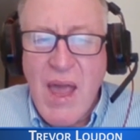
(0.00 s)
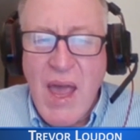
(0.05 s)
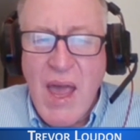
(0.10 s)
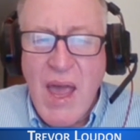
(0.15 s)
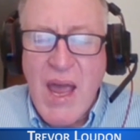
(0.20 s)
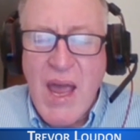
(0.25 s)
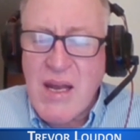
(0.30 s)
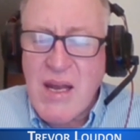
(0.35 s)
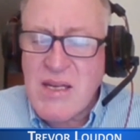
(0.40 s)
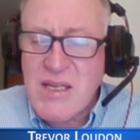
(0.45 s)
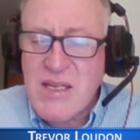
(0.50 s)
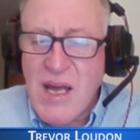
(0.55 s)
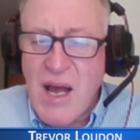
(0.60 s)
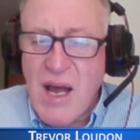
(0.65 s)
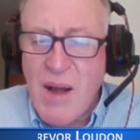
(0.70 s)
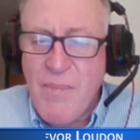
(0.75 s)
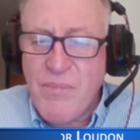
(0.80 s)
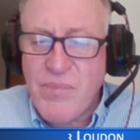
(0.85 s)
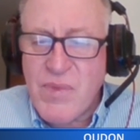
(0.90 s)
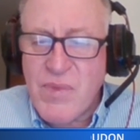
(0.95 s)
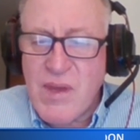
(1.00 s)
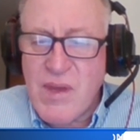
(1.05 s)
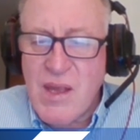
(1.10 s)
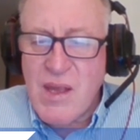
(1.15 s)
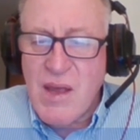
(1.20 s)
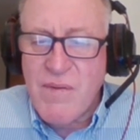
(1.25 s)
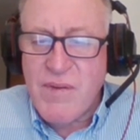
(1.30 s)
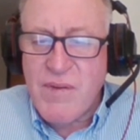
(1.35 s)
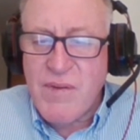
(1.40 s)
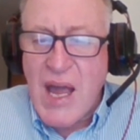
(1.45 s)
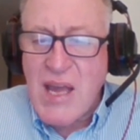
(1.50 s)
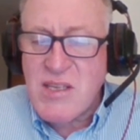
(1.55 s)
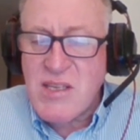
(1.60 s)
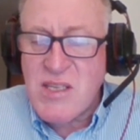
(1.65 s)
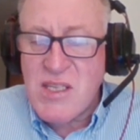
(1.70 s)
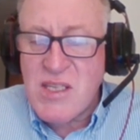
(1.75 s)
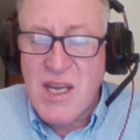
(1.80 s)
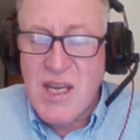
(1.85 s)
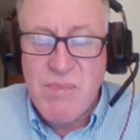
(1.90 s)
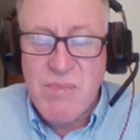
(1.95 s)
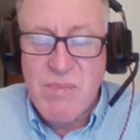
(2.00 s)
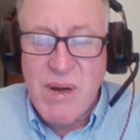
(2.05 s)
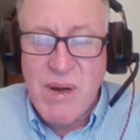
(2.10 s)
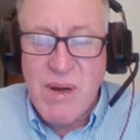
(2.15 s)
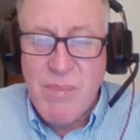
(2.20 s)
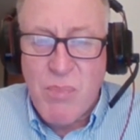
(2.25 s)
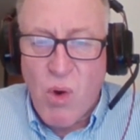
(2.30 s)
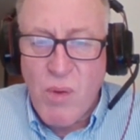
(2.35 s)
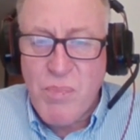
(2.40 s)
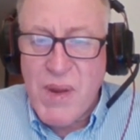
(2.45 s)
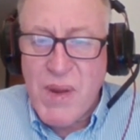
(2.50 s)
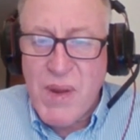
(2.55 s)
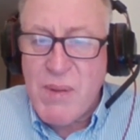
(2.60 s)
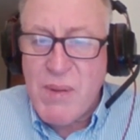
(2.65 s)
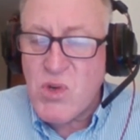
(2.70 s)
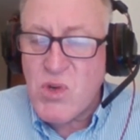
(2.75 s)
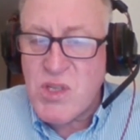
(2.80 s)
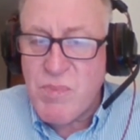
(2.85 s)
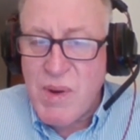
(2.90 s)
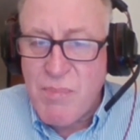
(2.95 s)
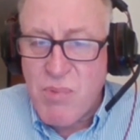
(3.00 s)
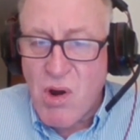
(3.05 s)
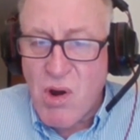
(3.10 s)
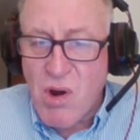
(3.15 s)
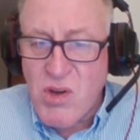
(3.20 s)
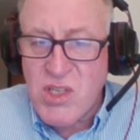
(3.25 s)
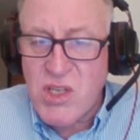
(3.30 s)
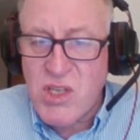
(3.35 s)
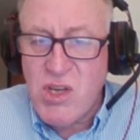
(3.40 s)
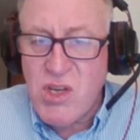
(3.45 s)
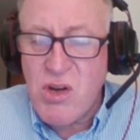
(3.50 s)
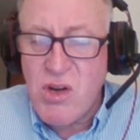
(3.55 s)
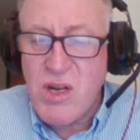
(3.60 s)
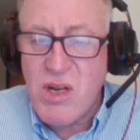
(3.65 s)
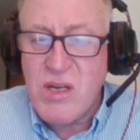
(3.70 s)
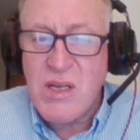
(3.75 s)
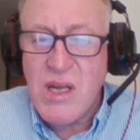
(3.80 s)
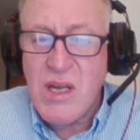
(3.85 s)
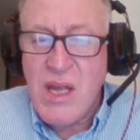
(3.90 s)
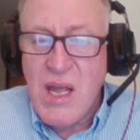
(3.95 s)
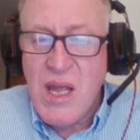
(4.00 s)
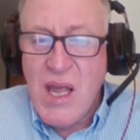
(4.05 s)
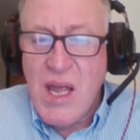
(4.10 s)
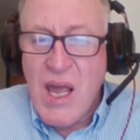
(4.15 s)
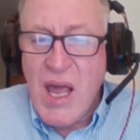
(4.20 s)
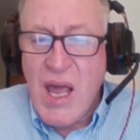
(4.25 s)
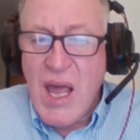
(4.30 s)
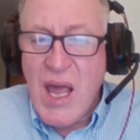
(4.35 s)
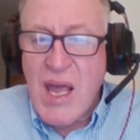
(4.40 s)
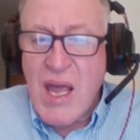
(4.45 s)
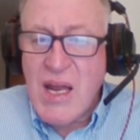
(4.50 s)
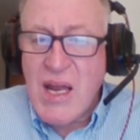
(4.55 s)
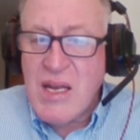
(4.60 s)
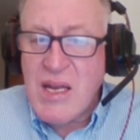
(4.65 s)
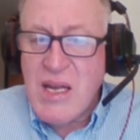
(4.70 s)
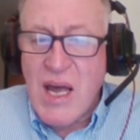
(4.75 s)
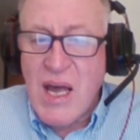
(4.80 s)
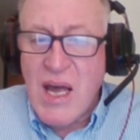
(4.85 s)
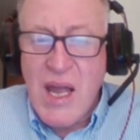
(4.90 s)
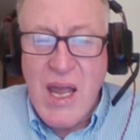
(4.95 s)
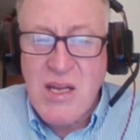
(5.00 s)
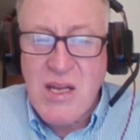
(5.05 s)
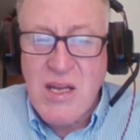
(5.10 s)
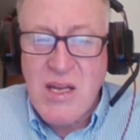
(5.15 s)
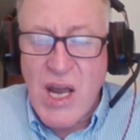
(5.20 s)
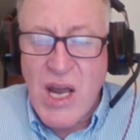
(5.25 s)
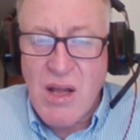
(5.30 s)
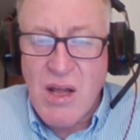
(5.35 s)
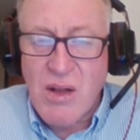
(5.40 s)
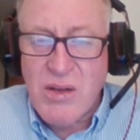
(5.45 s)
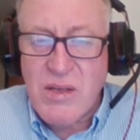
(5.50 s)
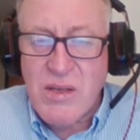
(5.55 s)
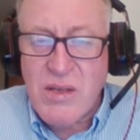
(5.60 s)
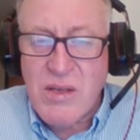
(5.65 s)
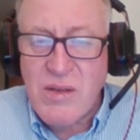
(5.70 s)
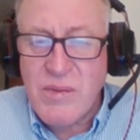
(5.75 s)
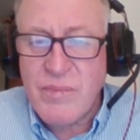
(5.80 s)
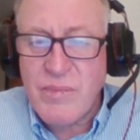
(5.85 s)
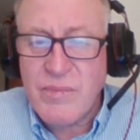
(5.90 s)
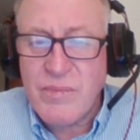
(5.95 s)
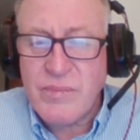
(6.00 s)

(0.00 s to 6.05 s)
And if cases can be brought, people should be prosecuted and jailed.